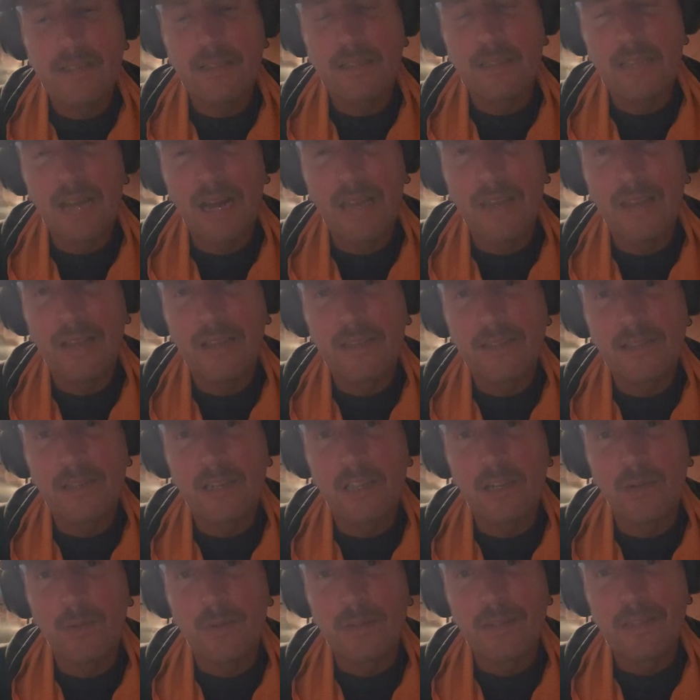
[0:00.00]
it's not
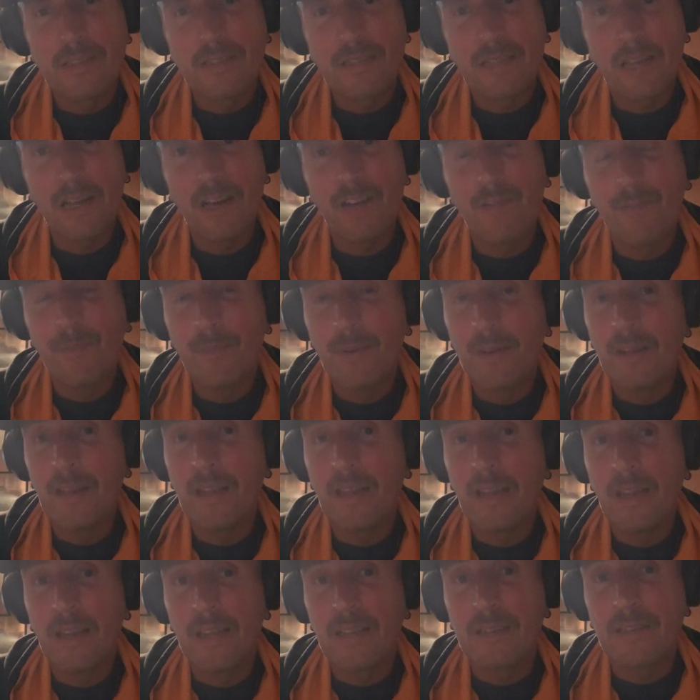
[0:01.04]
necessarily with stuff, but
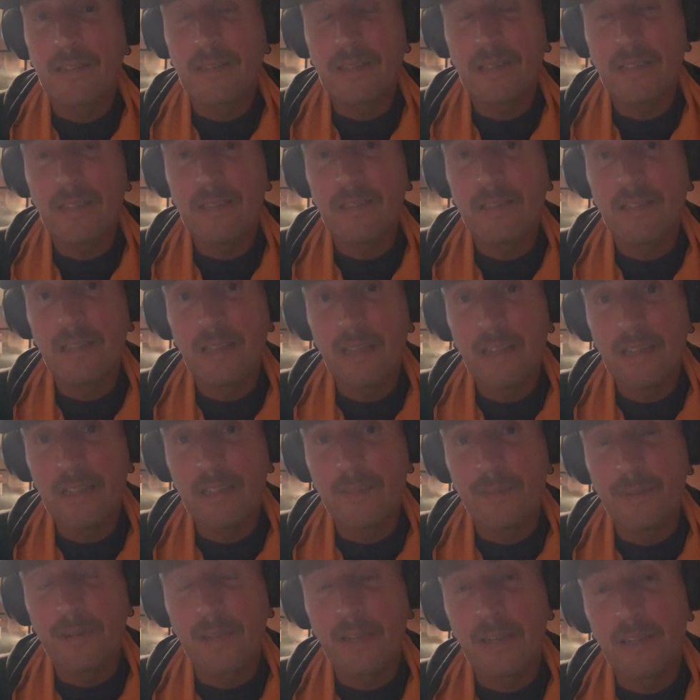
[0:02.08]
in a sense it is,
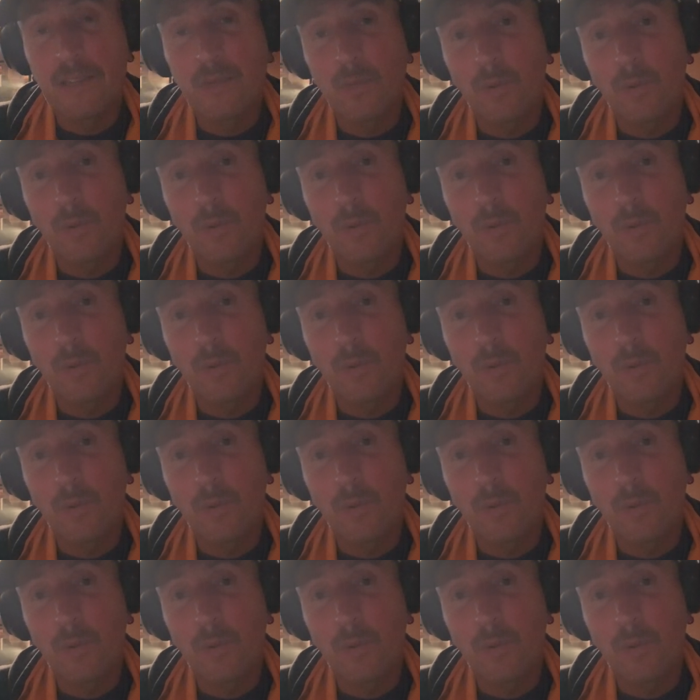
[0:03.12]
because